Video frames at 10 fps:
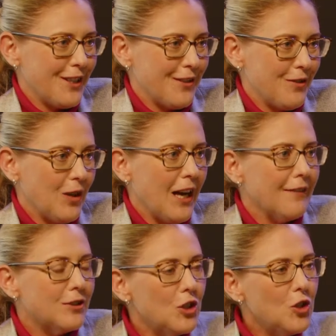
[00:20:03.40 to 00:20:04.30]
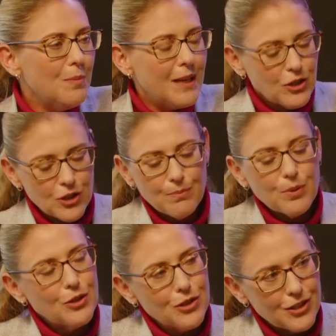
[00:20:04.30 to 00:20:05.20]
of your life. So you mentioned
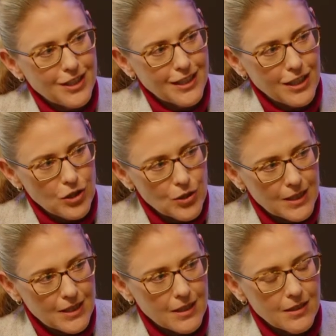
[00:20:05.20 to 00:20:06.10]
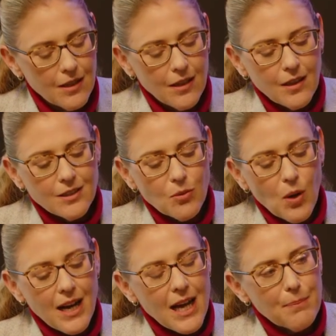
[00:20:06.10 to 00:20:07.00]
purchasing an annuity. So
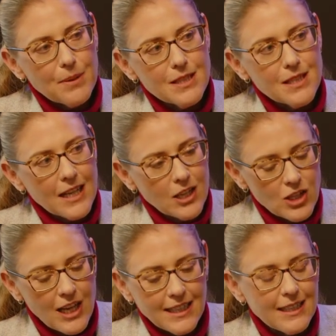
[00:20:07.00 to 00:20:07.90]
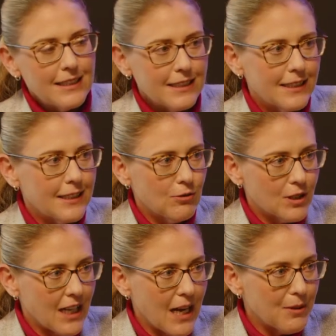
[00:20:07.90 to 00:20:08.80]
what happens is, actually, I need to sit at
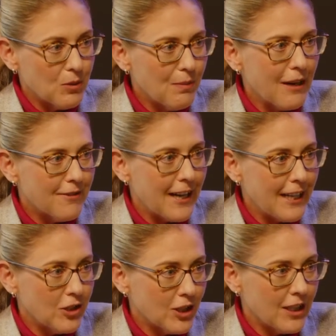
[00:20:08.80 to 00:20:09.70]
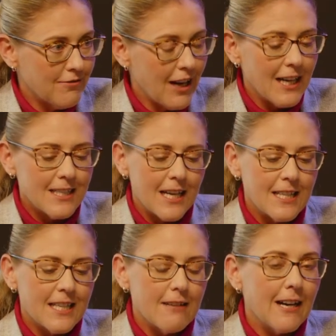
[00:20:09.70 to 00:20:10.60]
retirement with my financial advisor
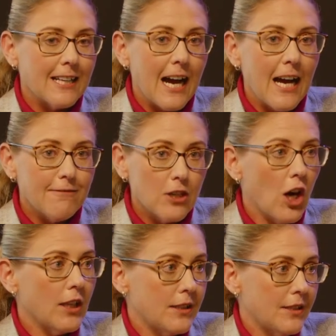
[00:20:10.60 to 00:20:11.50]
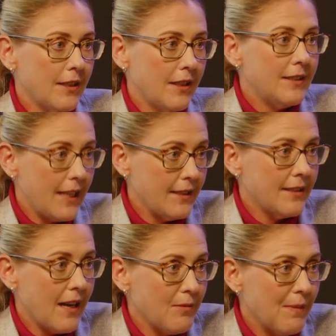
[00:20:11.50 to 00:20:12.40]
and say, right, I've got 10
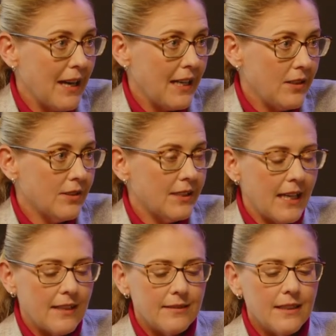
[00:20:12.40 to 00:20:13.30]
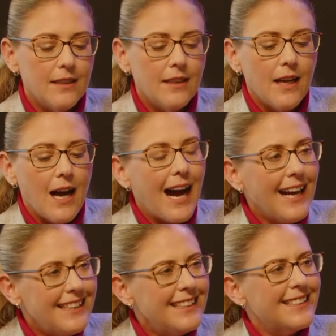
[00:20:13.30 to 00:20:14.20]
times my annual salary. I
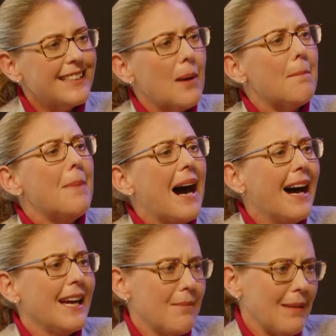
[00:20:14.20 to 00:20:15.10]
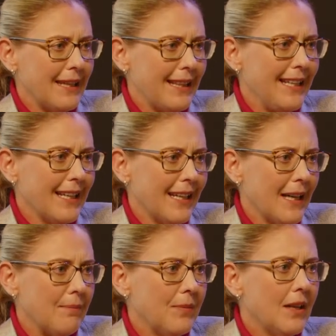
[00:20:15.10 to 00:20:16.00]
need to now buy a monthly
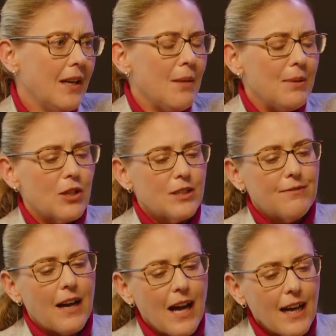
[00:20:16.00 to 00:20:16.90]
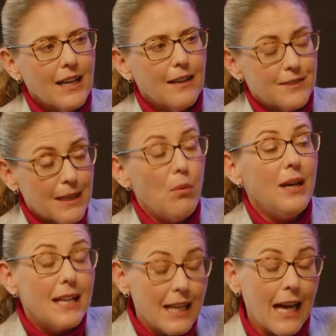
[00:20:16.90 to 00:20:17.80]
income. Because if
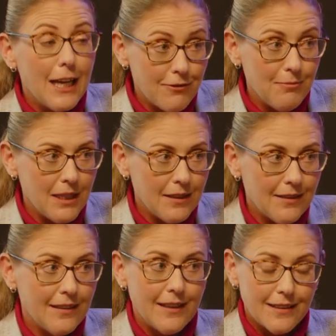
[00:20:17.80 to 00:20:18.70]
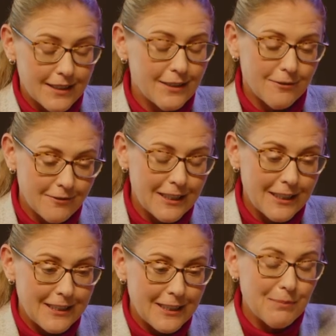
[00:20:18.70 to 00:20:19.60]
somebody gave me, and this is
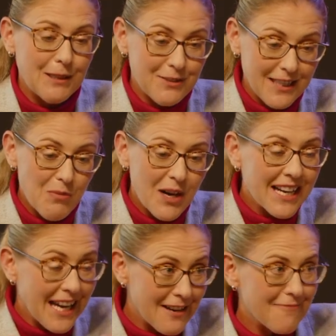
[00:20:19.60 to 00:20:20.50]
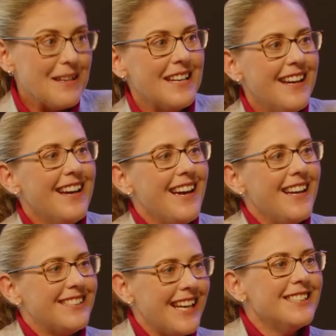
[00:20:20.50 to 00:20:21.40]
realistic, but if someone gave me
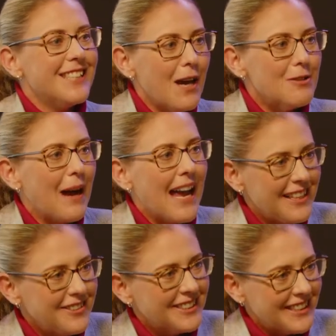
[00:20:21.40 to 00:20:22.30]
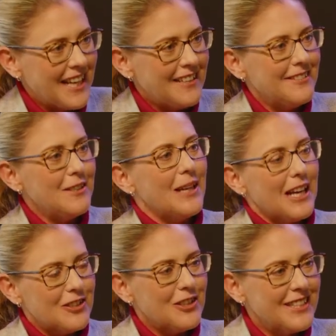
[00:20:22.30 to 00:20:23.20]
10 times my annual salary when
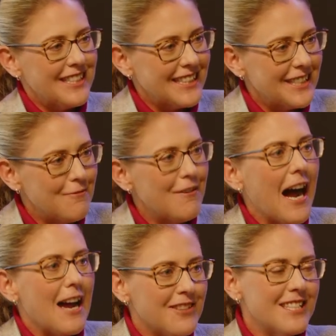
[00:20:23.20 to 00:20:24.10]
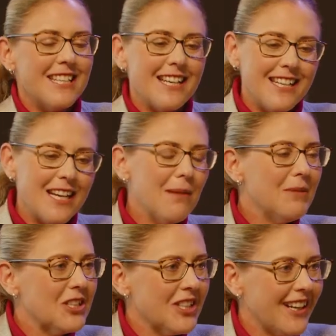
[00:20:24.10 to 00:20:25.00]
I turned 65 and said, here,
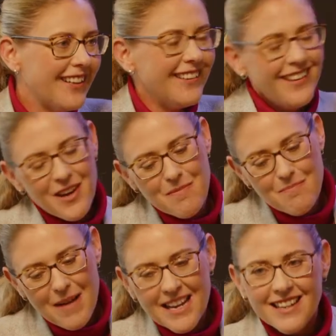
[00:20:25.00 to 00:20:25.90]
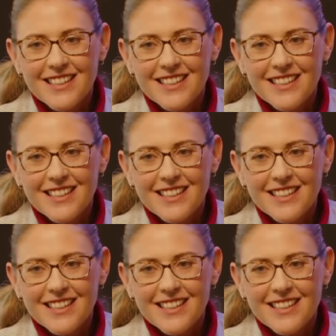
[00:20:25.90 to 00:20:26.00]
Michelle, make it